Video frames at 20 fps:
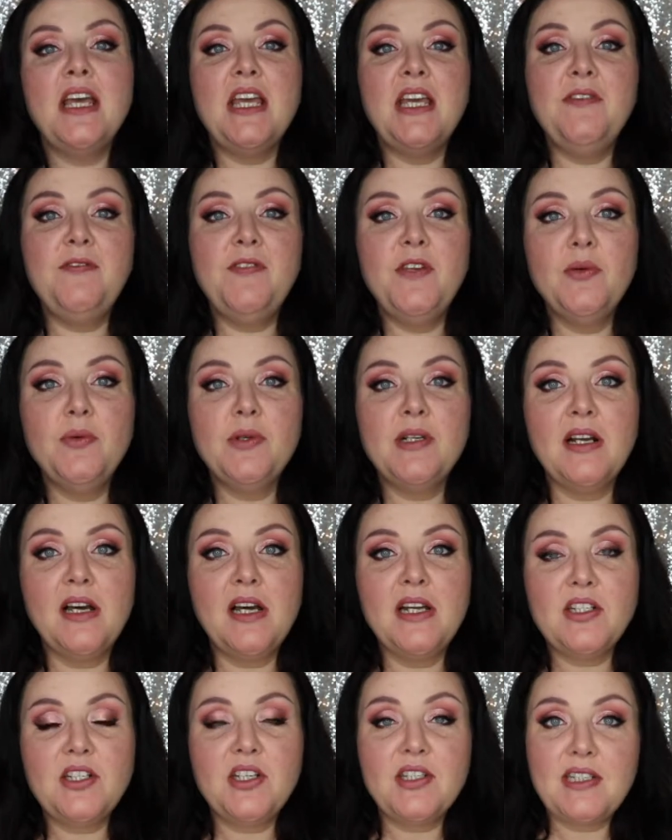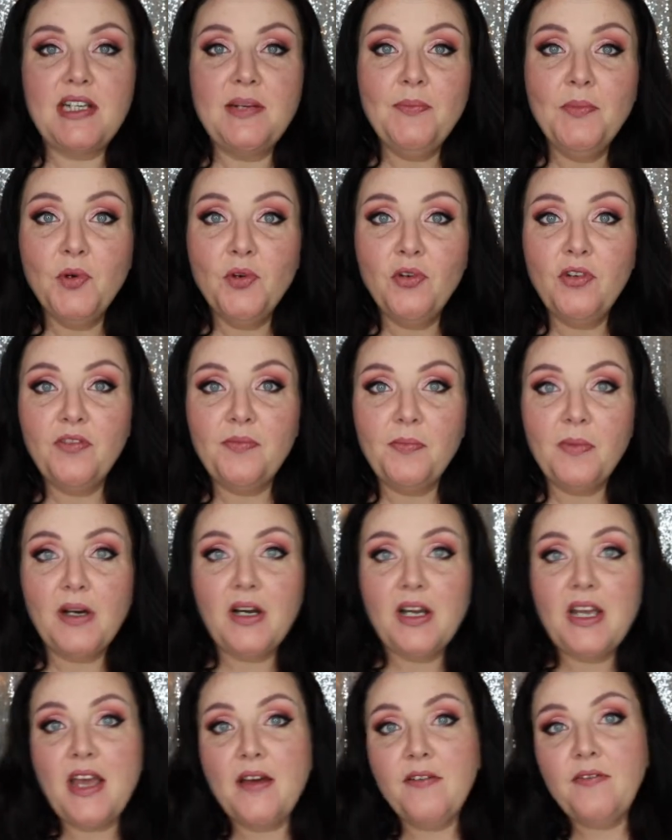if you would like to see more of
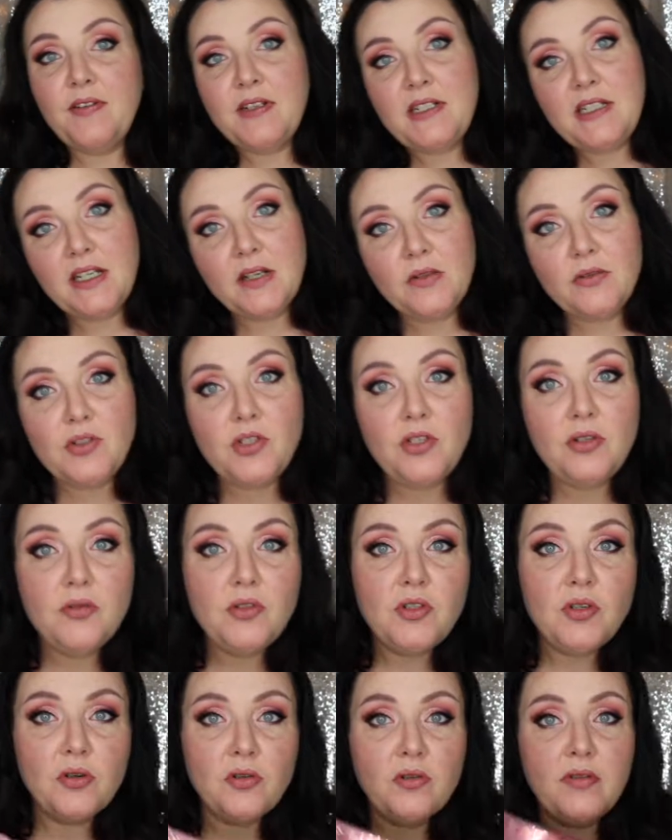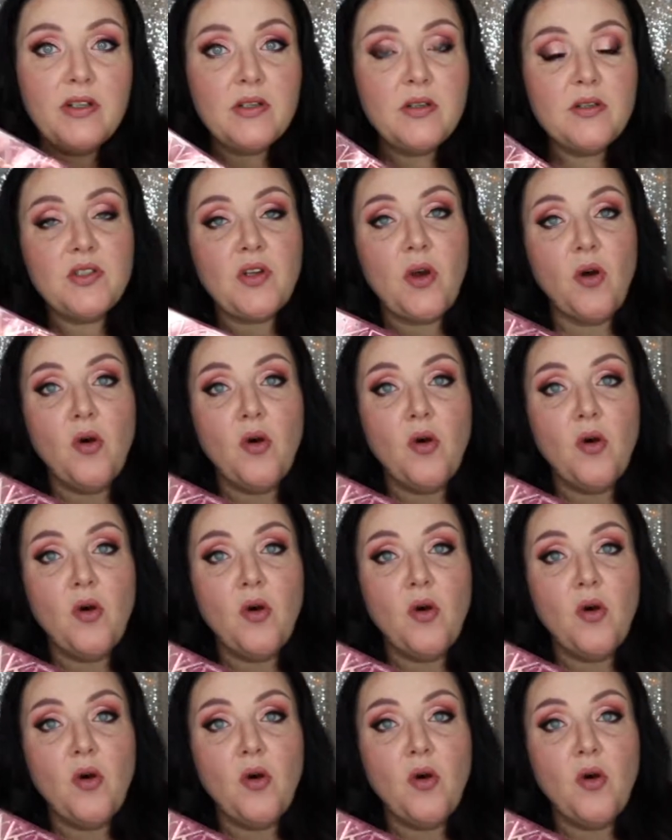my video tutorials,